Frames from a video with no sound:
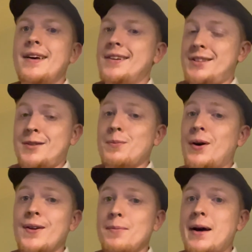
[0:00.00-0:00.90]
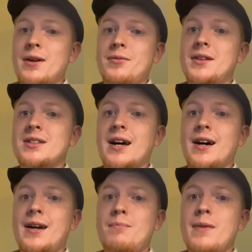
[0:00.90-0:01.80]
a small amount of the
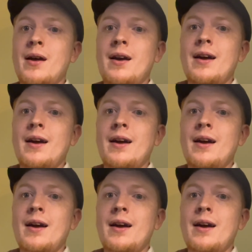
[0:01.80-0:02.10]
time.